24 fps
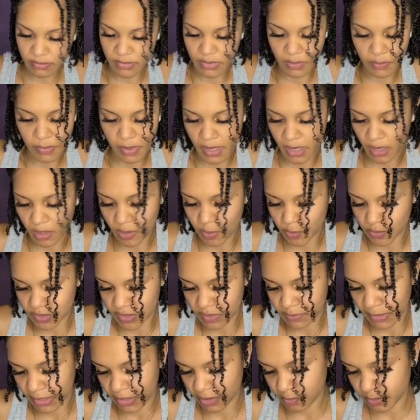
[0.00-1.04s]
Let me not close this
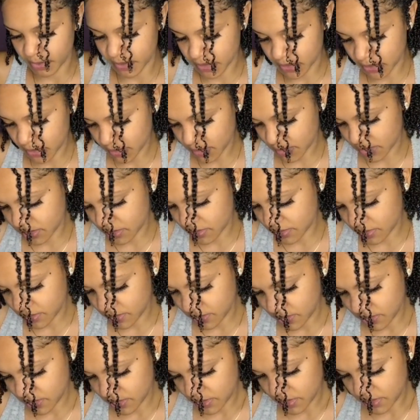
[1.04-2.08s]
back up as yet.
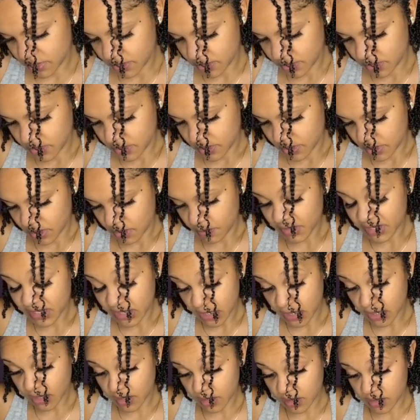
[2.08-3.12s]
Let me
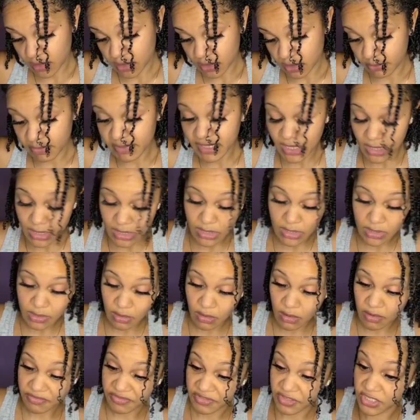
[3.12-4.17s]
take, let me take these
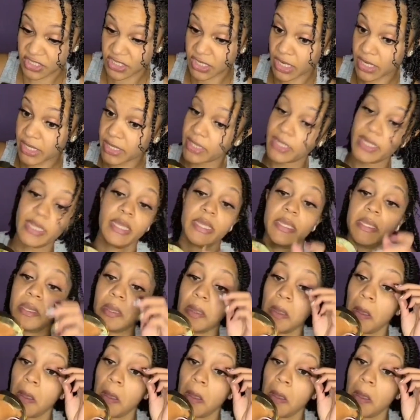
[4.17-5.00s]
off gently.